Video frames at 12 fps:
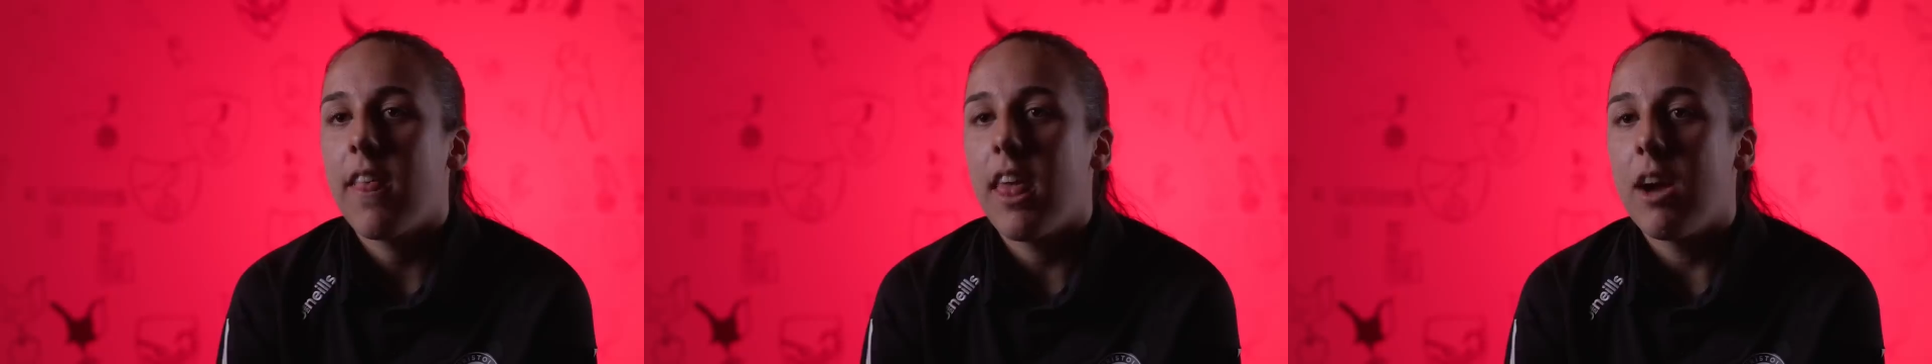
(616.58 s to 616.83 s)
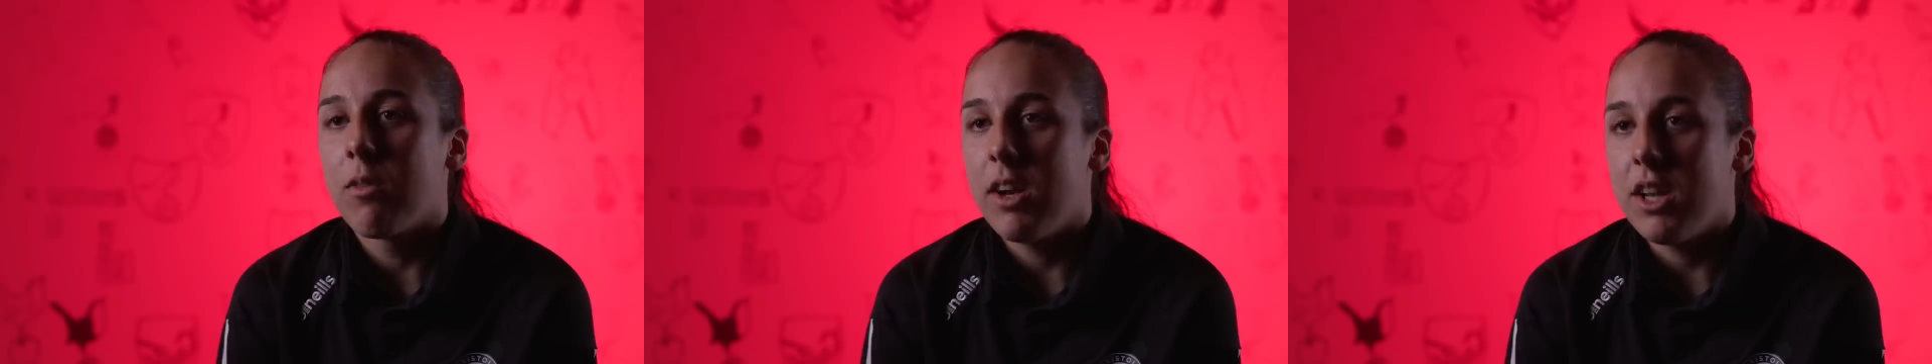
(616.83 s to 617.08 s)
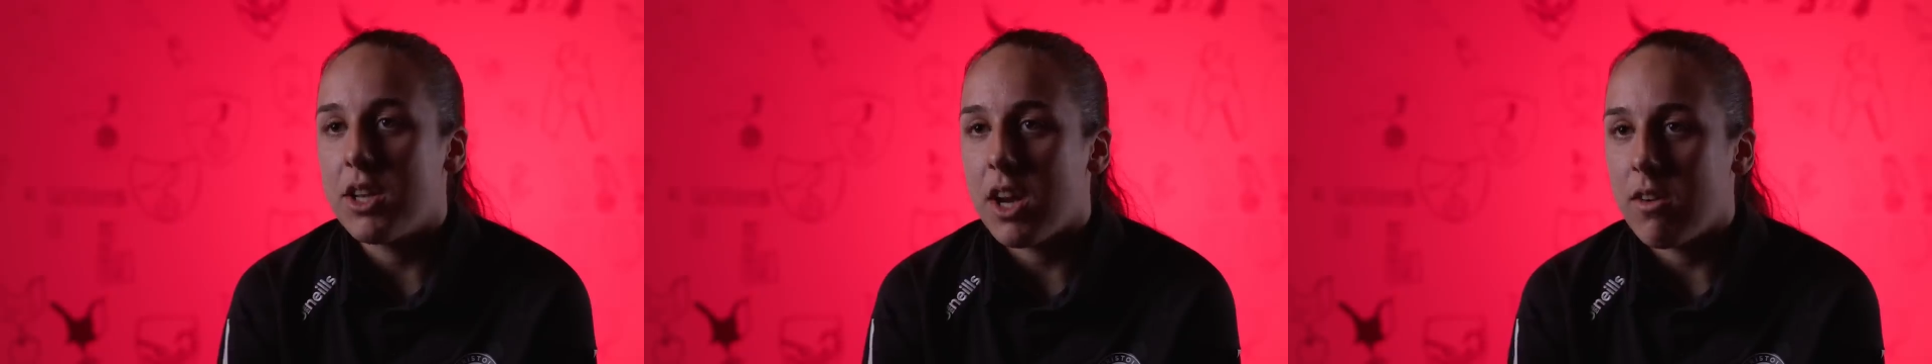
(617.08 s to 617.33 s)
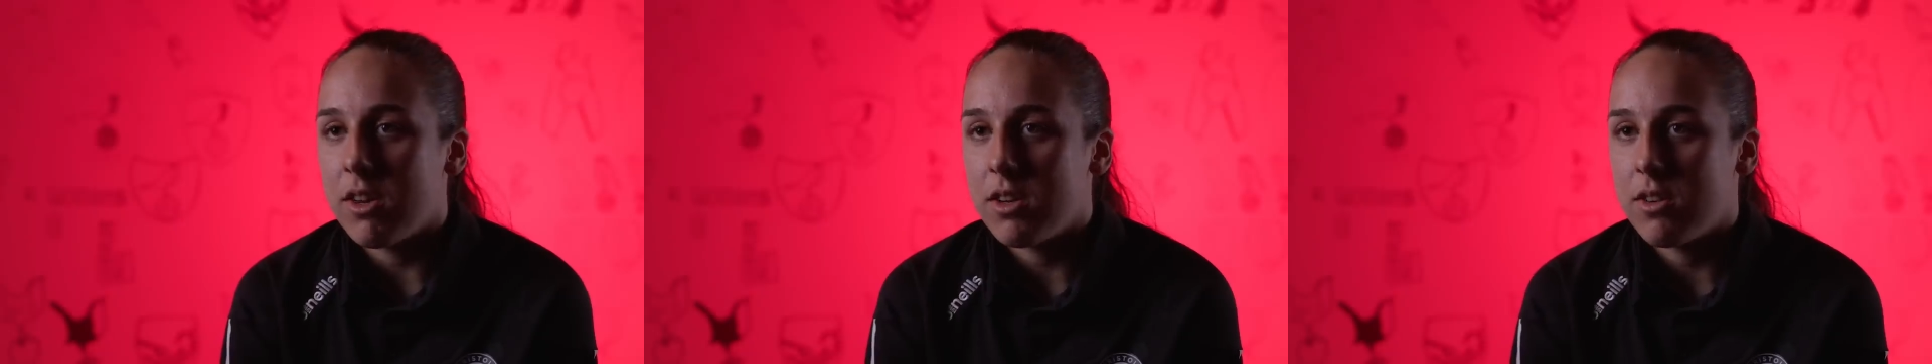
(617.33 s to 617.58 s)
I really
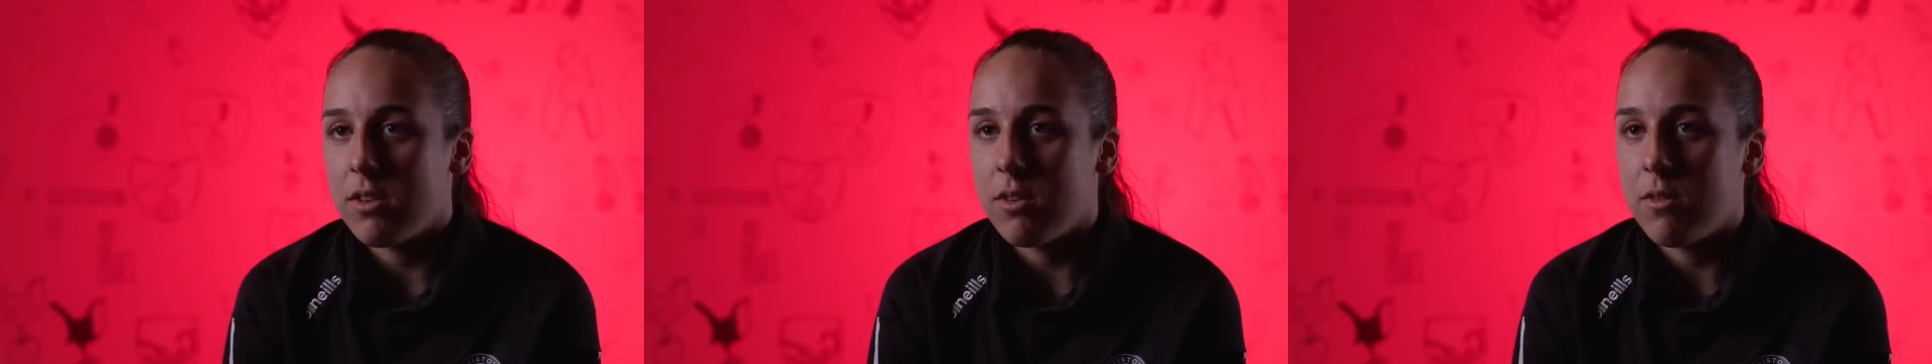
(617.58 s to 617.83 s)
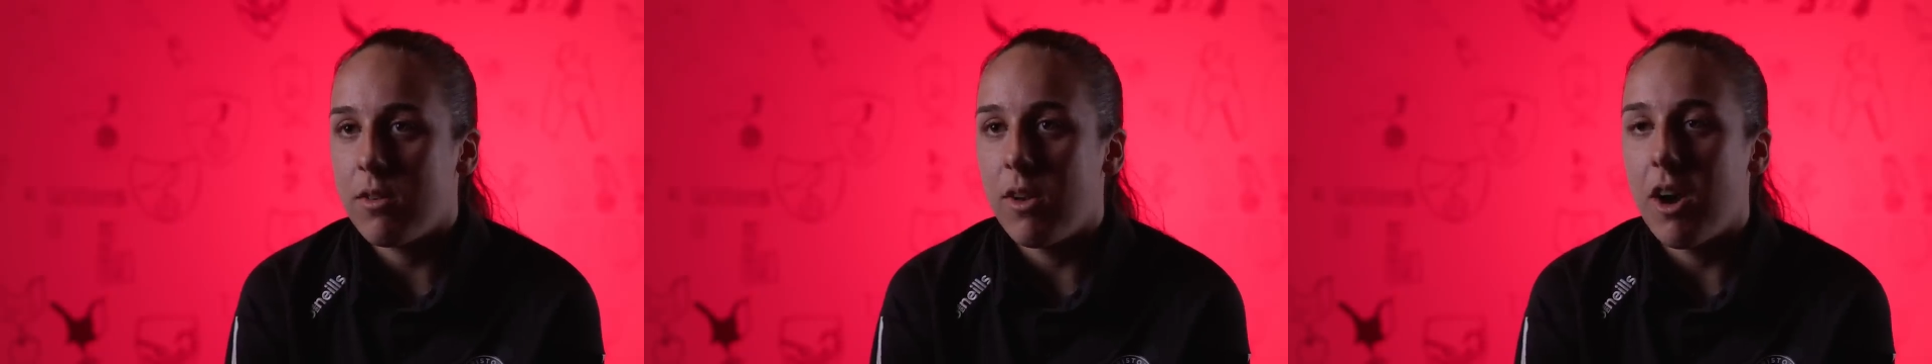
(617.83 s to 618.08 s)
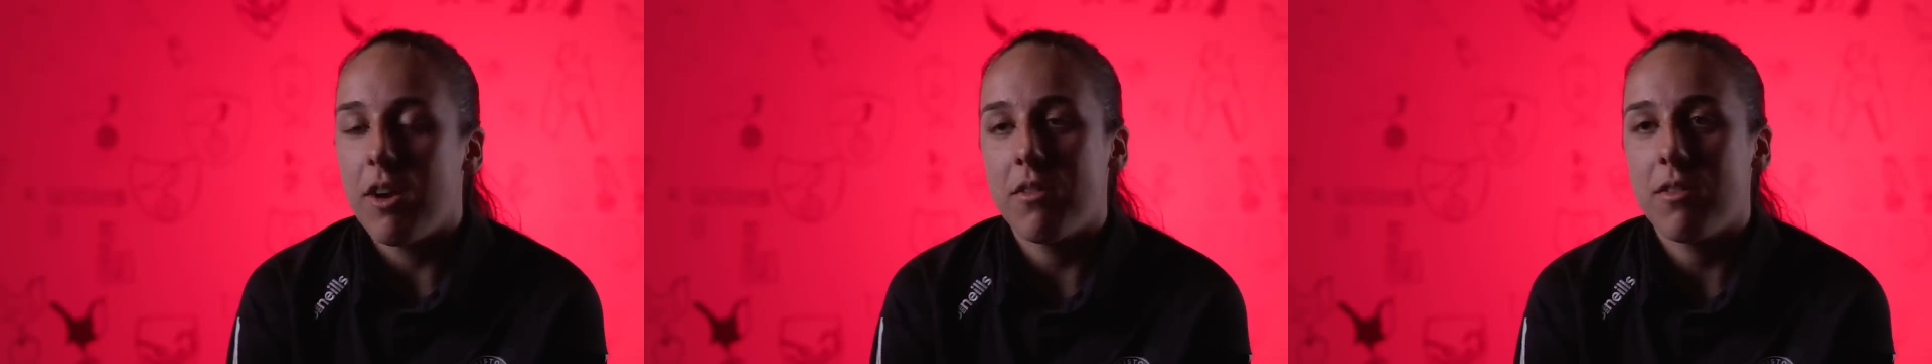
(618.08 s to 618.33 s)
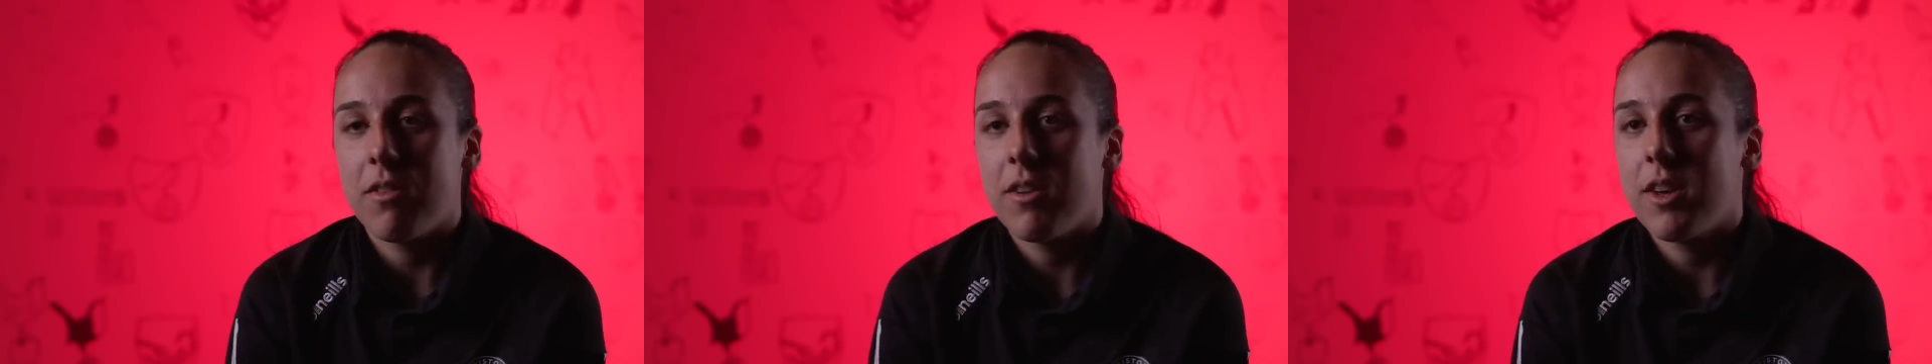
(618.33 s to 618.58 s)
cherish through
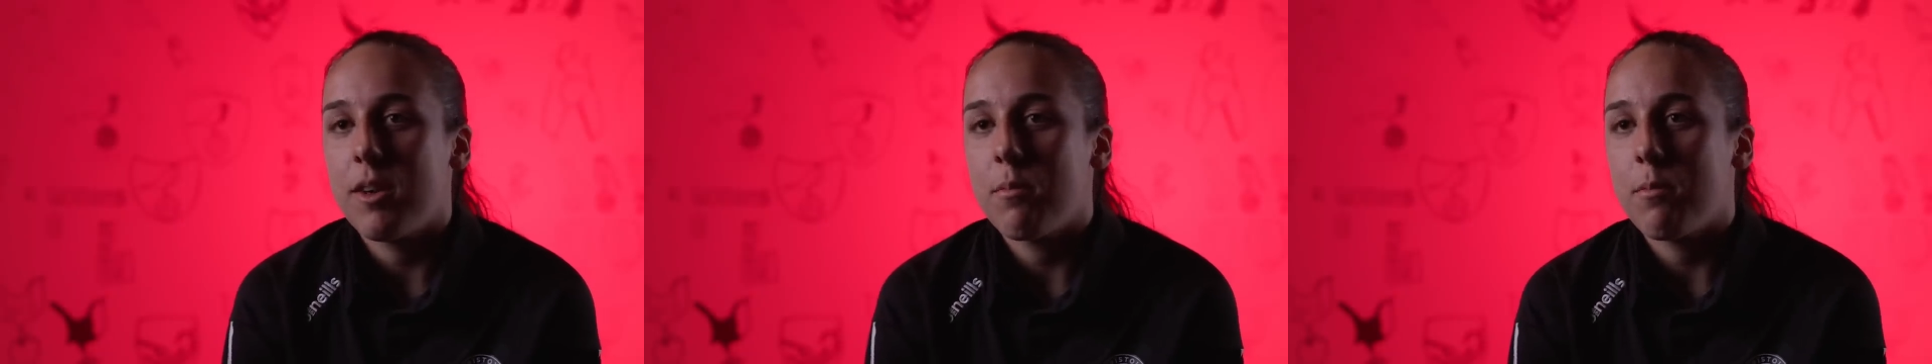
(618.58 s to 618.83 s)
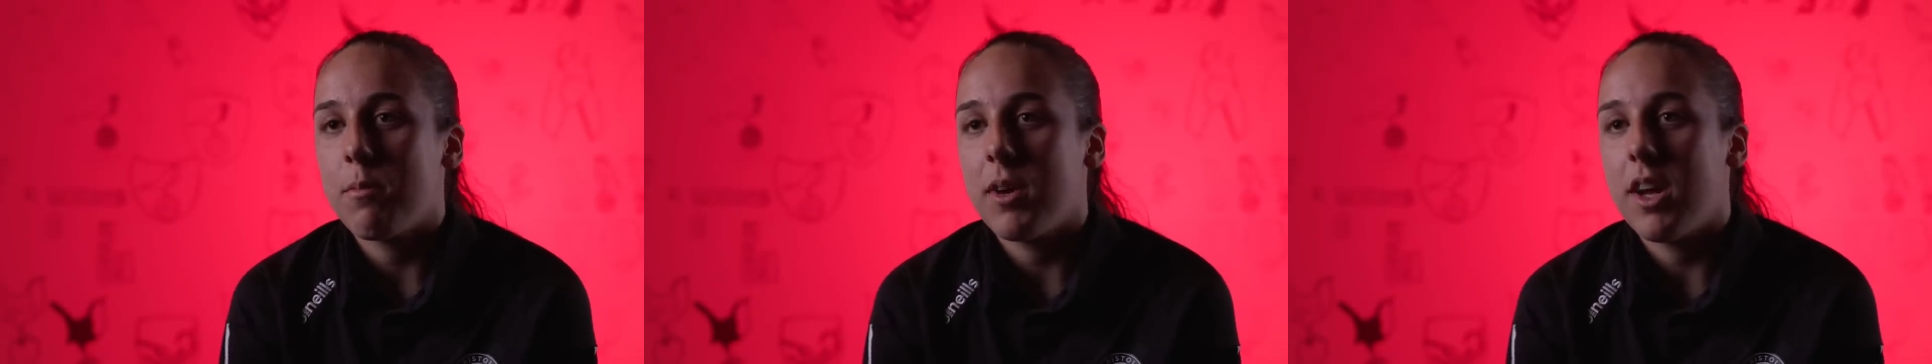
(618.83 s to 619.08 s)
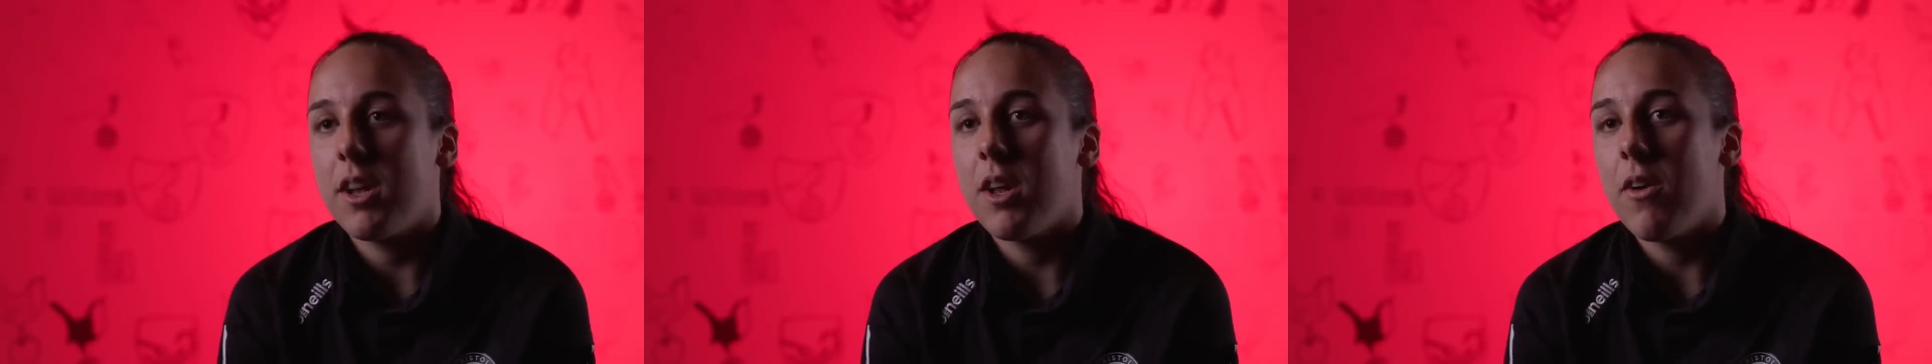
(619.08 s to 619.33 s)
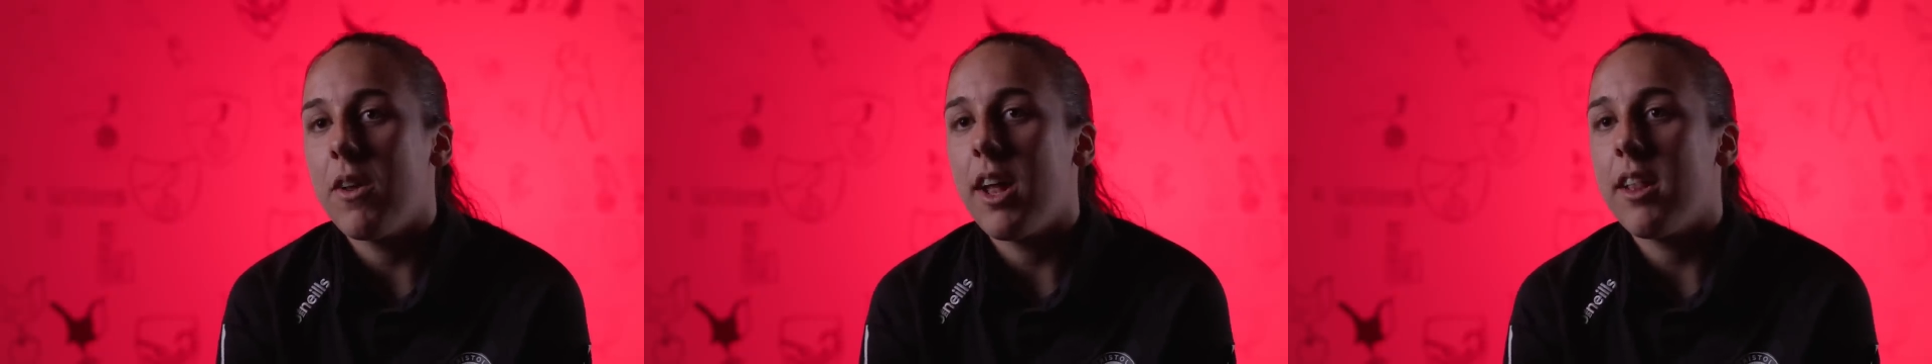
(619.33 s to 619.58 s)
life, and
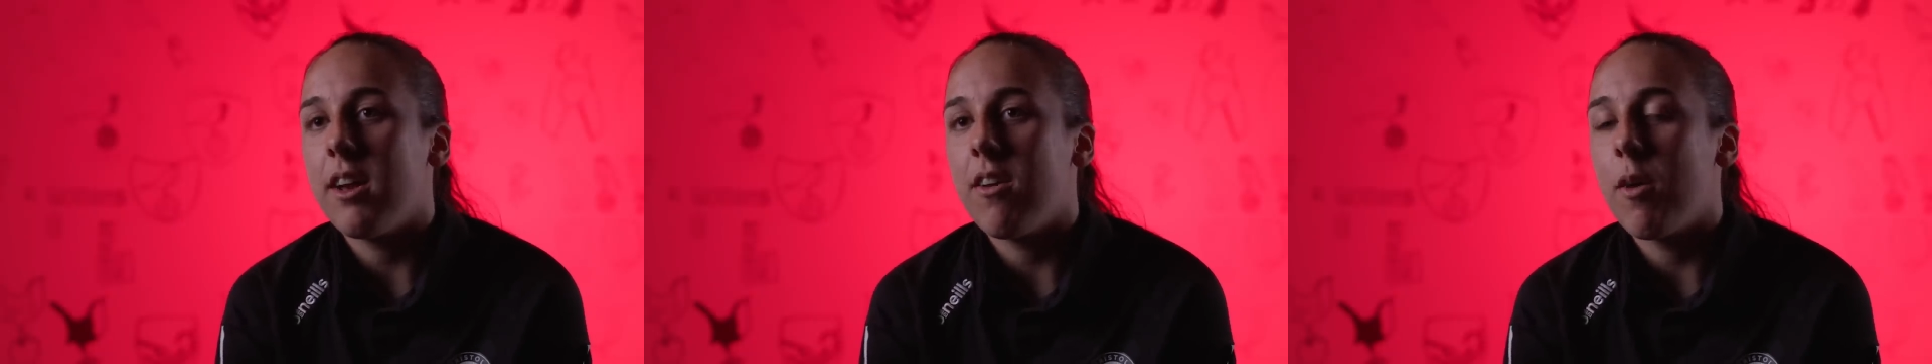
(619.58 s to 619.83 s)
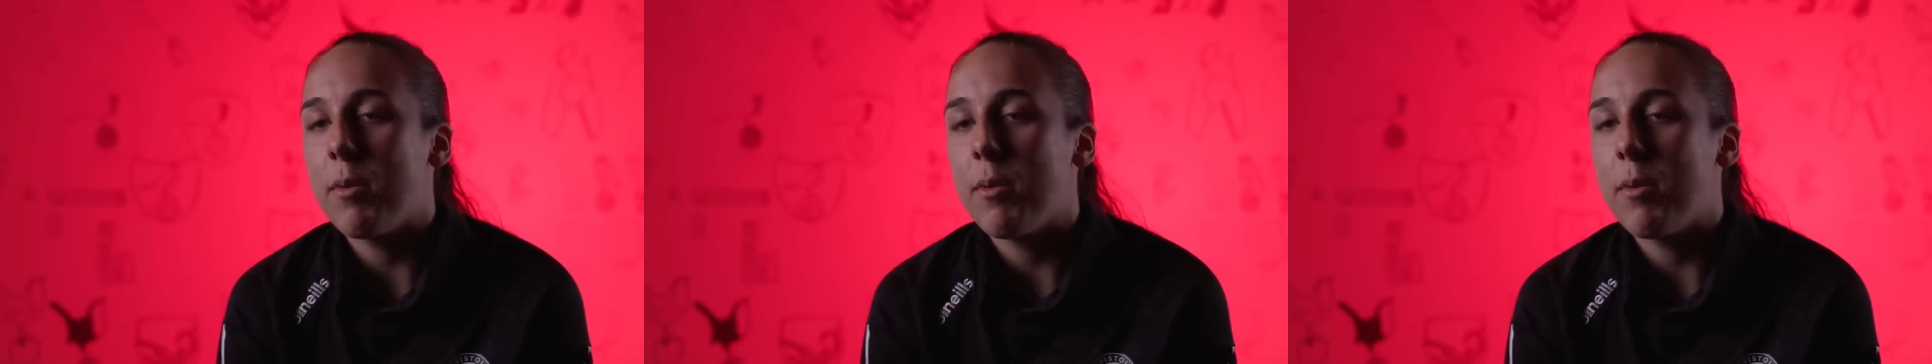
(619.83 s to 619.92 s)
knowing that there are